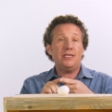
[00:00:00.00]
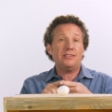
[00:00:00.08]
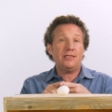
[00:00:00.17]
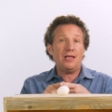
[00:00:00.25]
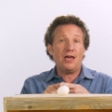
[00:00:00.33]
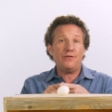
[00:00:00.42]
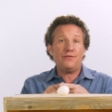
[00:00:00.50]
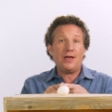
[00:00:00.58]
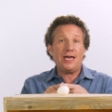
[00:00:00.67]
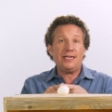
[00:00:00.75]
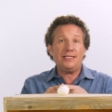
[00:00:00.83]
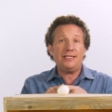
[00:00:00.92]
is a lot of
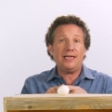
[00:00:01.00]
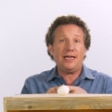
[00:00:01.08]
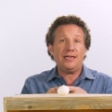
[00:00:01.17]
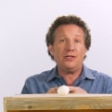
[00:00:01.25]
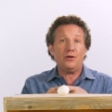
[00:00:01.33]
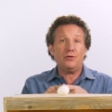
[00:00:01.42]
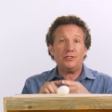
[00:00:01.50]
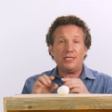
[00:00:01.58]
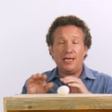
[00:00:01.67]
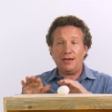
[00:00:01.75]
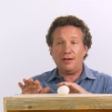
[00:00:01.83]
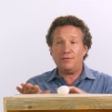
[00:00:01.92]
fat in the egg yolks,
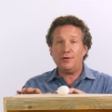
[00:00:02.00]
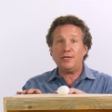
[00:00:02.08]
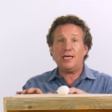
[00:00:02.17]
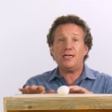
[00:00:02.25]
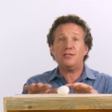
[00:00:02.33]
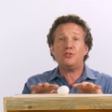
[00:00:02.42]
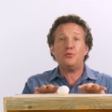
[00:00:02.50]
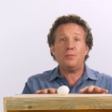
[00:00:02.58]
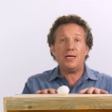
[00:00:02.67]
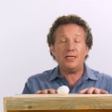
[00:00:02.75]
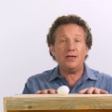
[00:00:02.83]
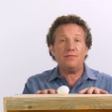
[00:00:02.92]
and if they're getting too
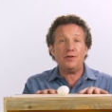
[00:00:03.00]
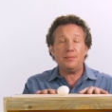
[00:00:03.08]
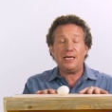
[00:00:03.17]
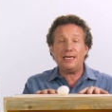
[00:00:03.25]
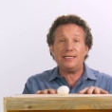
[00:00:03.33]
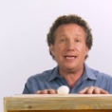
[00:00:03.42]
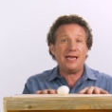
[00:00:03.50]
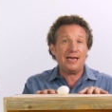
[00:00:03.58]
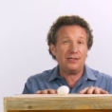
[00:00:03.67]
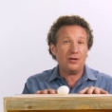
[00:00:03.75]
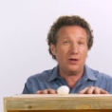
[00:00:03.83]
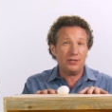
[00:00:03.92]
many of them, it
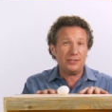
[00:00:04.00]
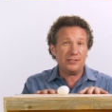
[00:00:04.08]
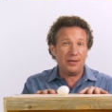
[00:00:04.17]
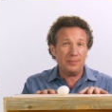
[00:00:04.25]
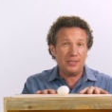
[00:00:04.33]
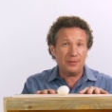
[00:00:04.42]
can cause tummy